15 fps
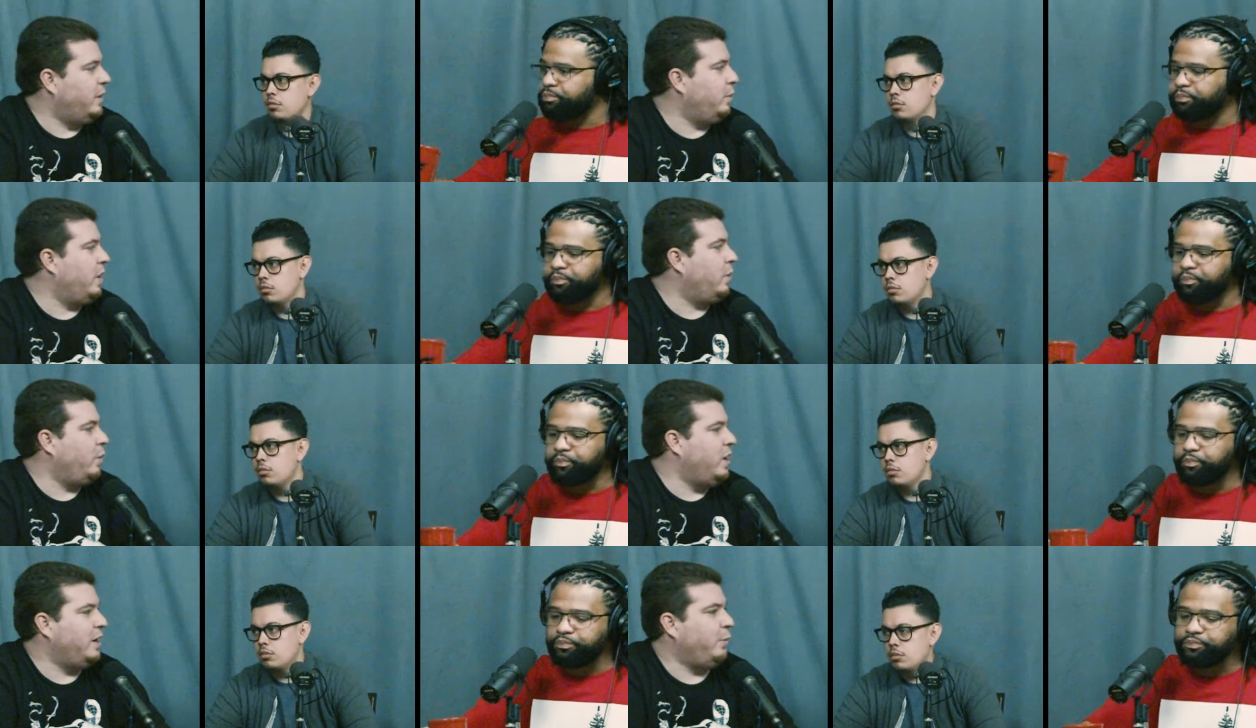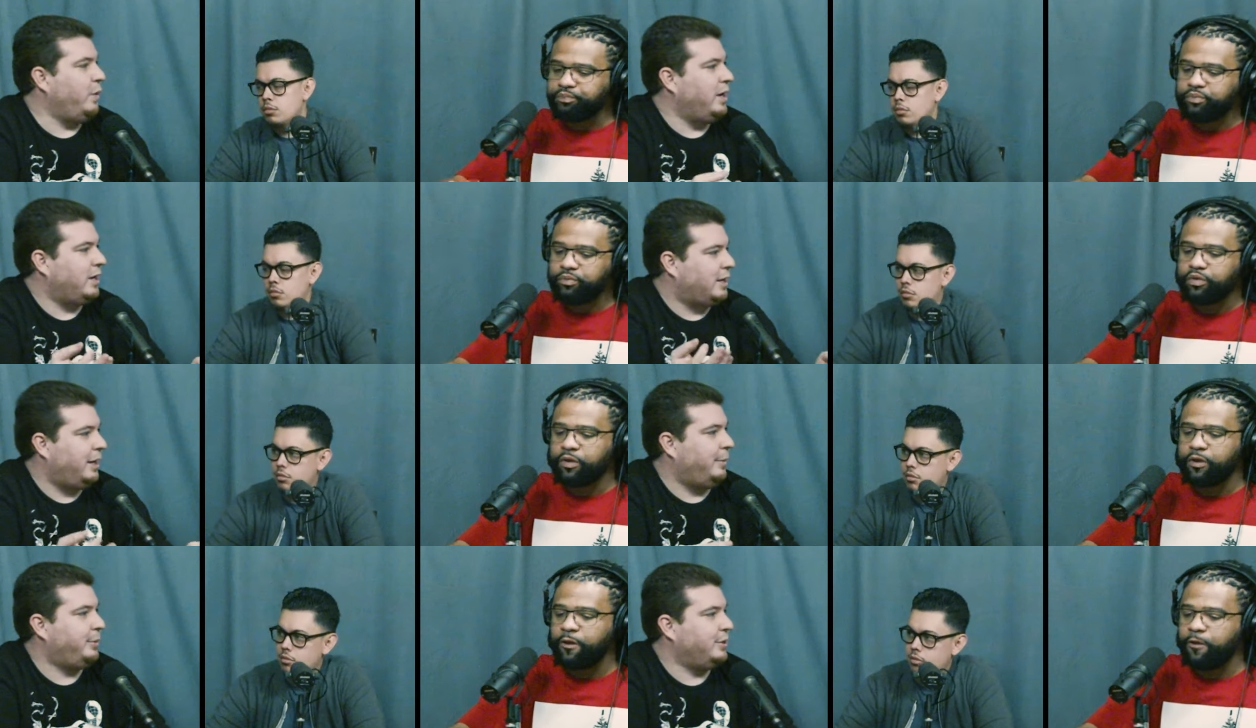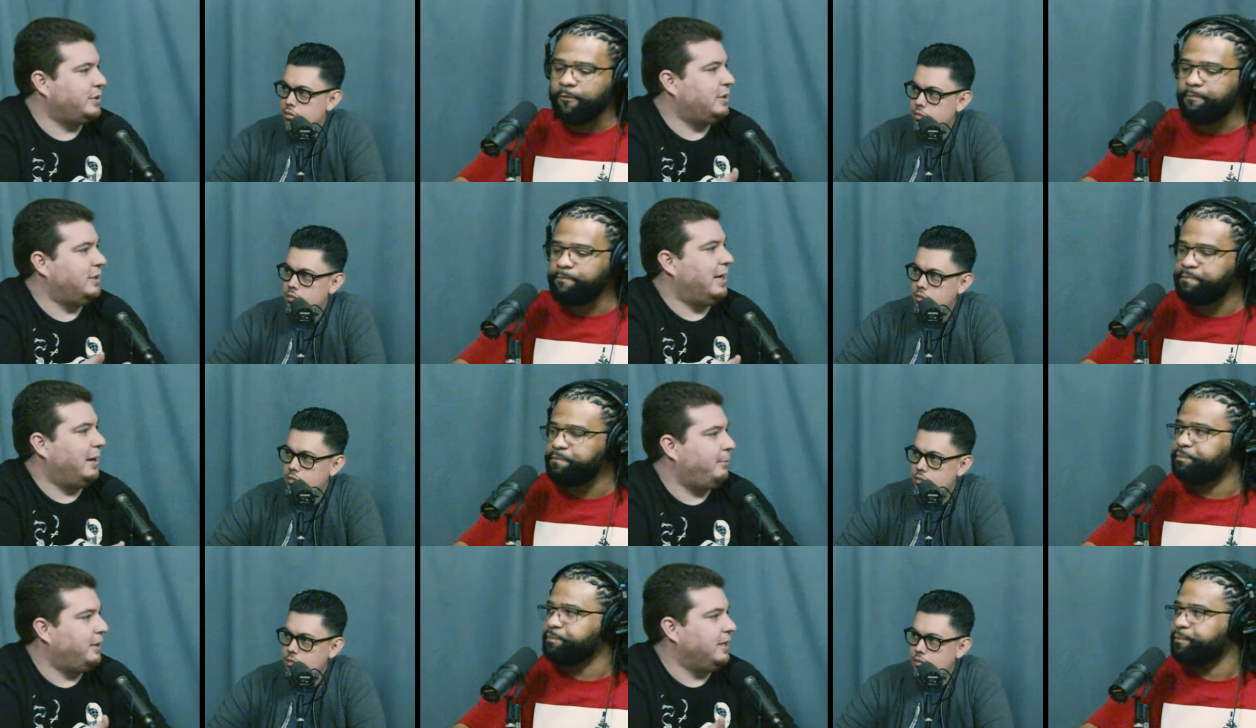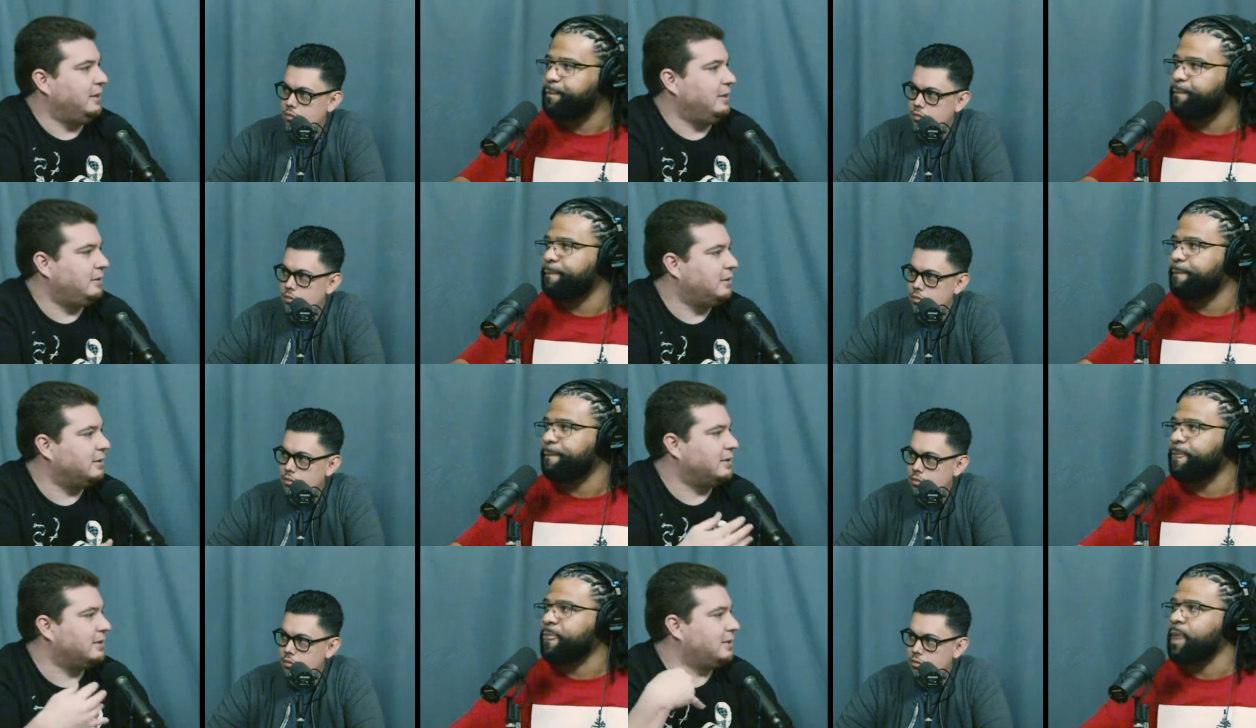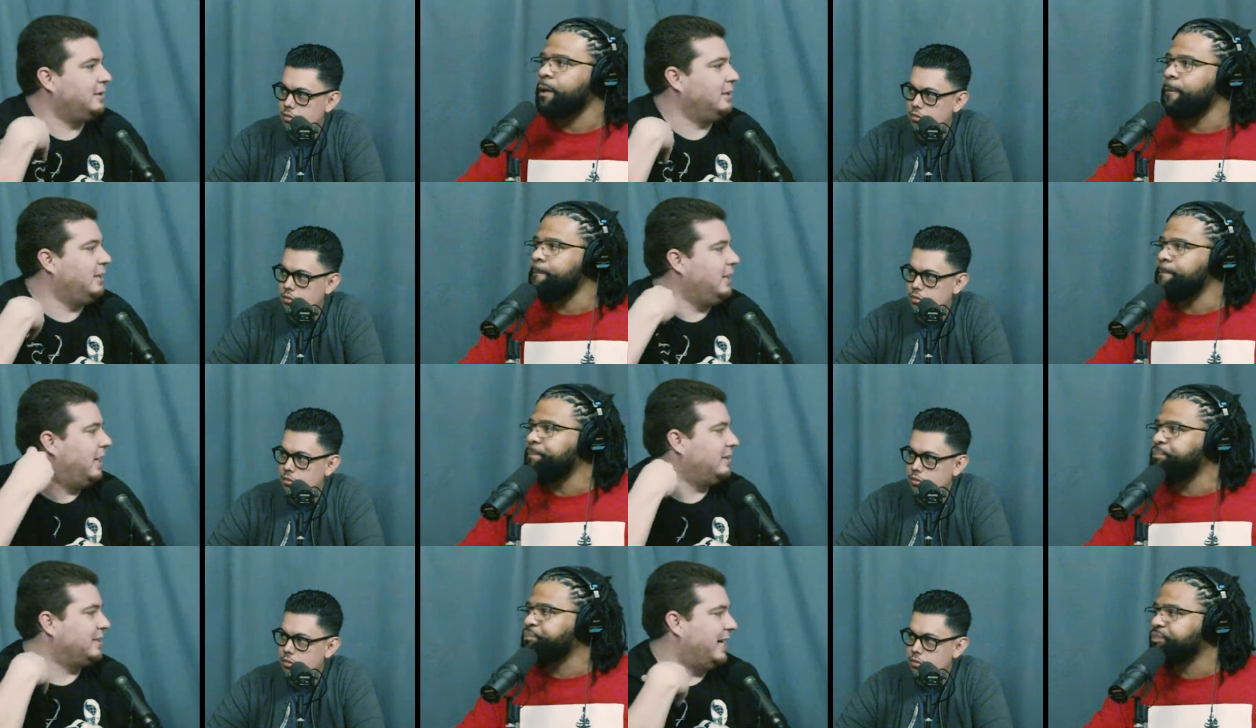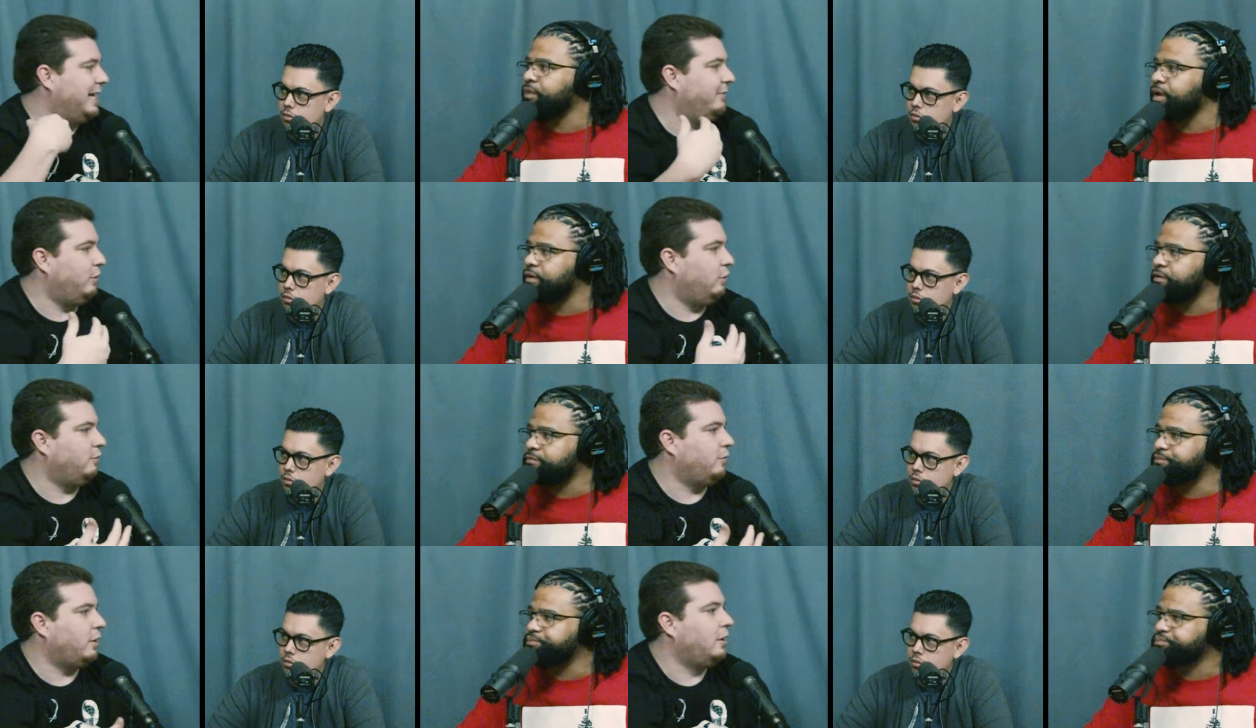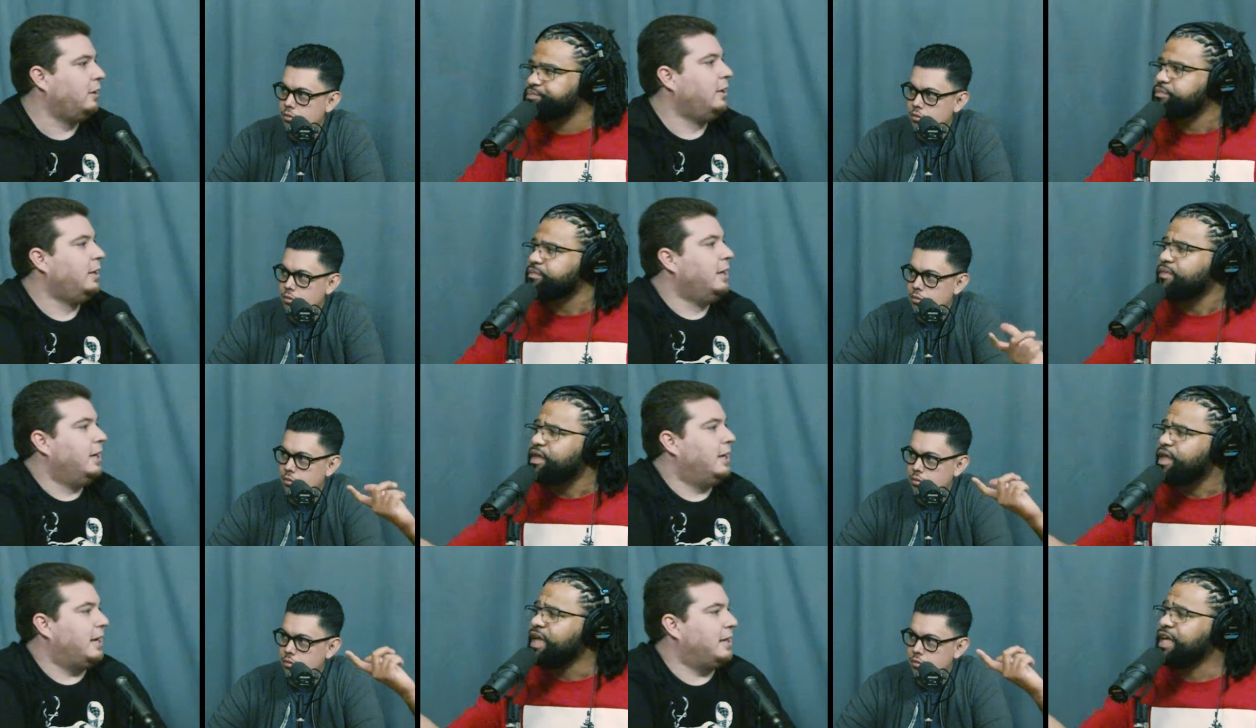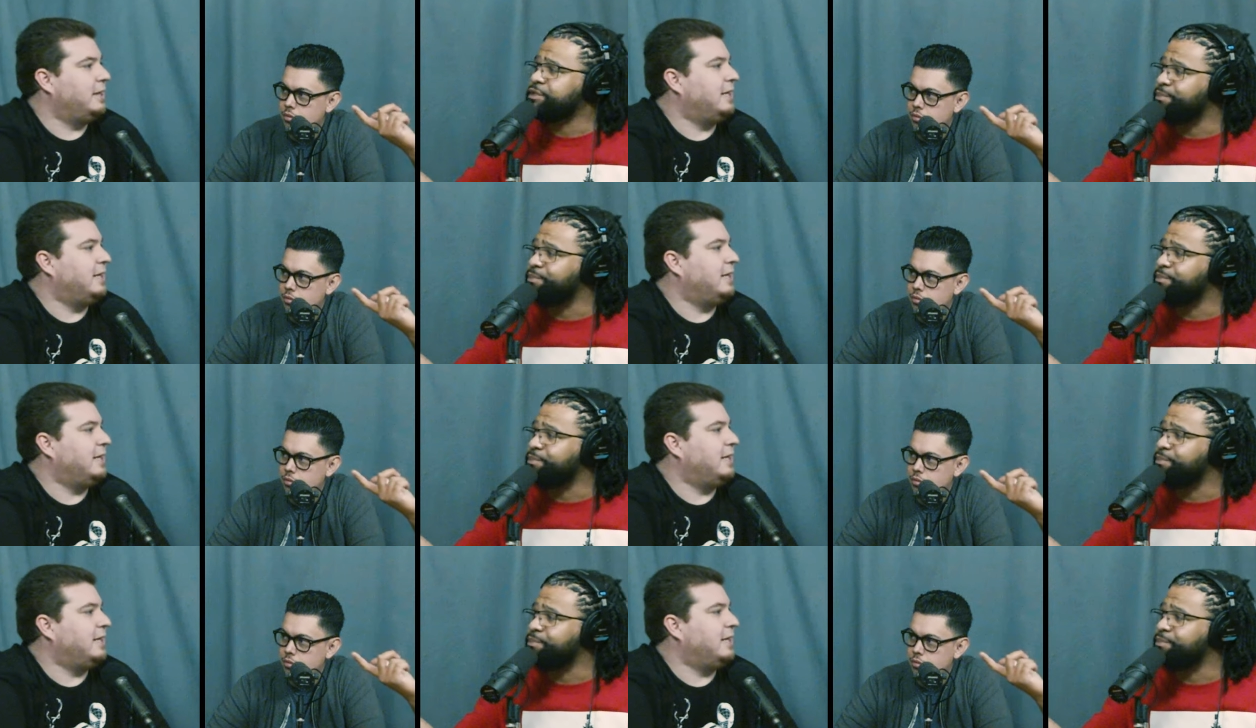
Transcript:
Speaker 1: it, we, we we we accomplish it now pretty consistently. Now it's kind of over, and I